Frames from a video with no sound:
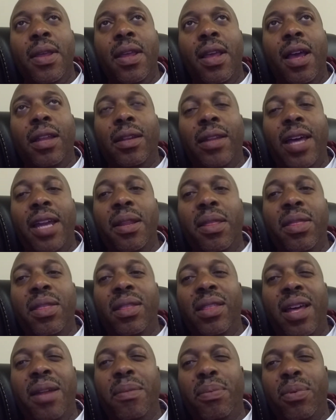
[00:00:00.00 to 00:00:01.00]
a lot
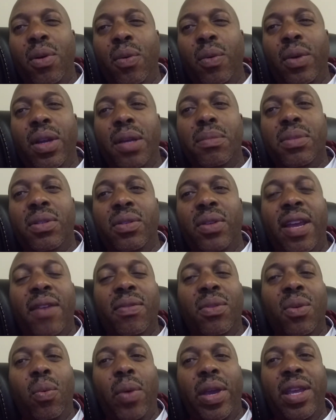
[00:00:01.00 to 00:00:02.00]
of programs you
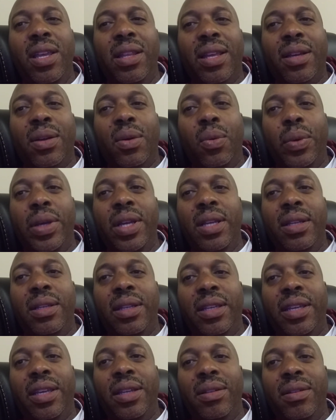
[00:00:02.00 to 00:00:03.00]
have to wait like a week to
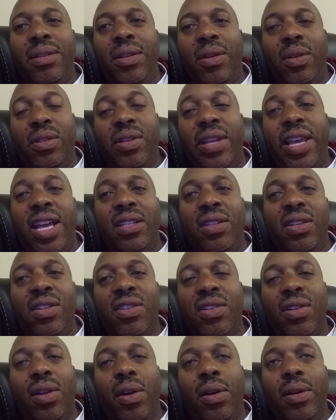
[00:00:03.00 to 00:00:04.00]
get, to actually
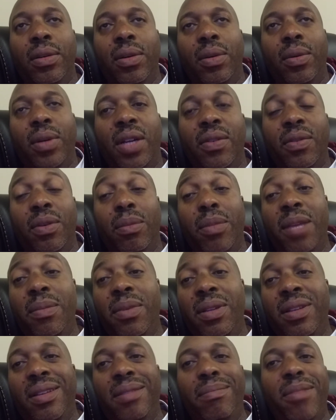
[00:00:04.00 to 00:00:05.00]
start or whatever.
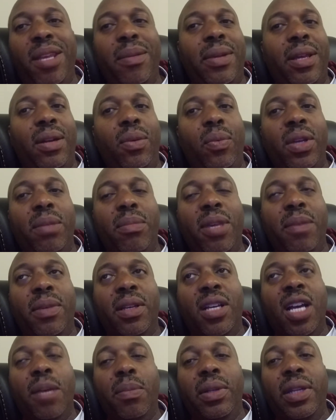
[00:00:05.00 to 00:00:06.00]
Maybe not a week, maybe
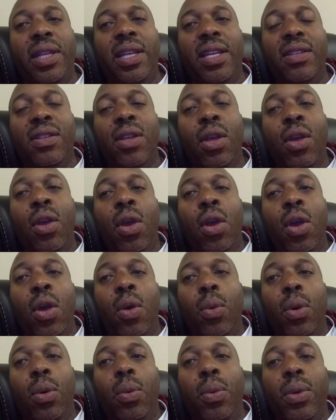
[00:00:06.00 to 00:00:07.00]
a couple of days.
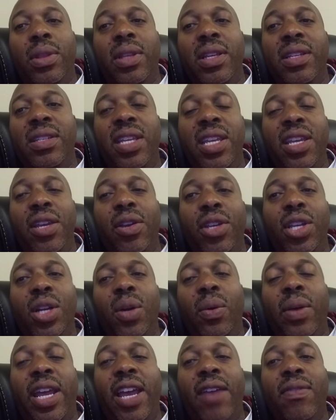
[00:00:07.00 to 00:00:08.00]
Well, with this here, you
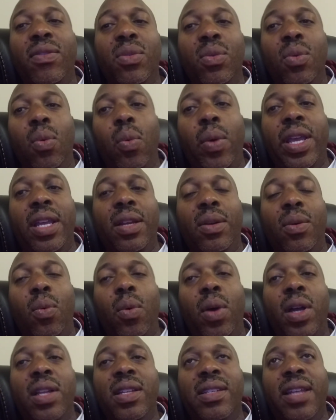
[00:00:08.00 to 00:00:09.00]
don't have to wait.
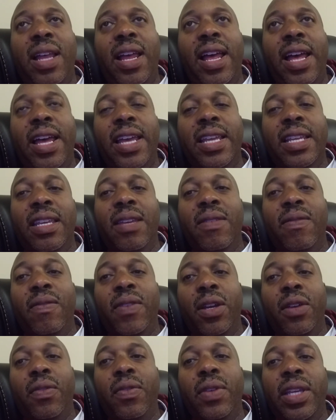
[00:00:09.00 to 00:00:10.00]
Once I get
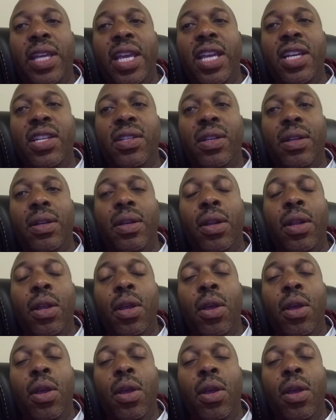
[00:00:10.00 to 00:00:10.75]
verification